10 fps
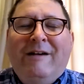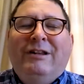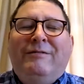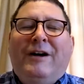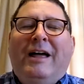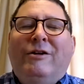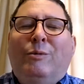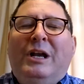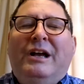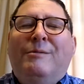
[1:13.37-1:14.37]
Heavenly
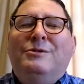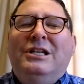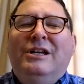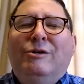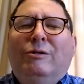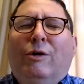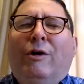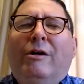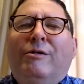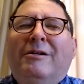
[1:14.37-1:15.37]
Father, we come to you.
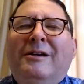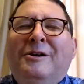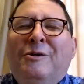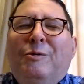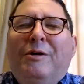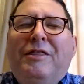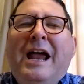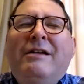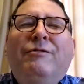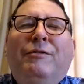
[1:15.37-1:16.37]
Lord, we're
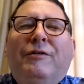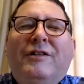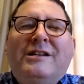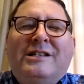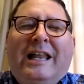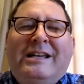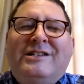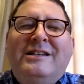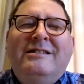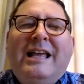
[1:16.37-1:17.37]
thankful for this
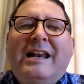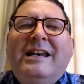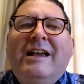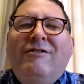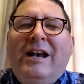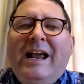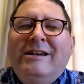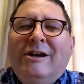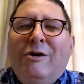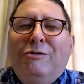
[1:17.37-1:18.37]
lesson that David
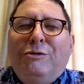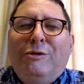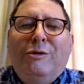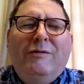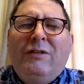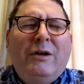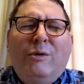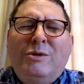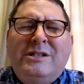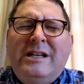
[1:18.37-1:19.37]
had to go through, even
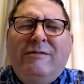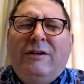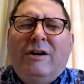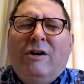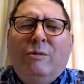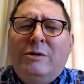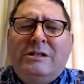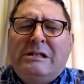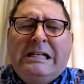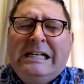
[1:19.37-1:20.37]
though it was difficult, it
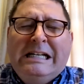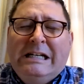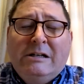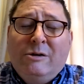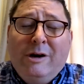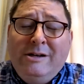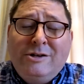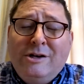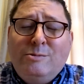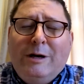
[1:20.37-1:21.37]
was
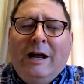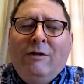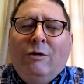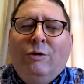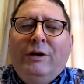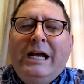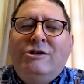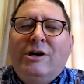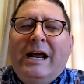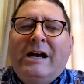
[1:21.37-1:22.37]
great judgment on the whole
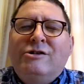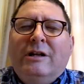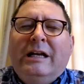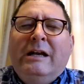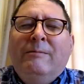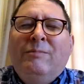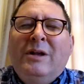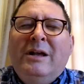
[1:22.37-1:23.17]
nation, actually.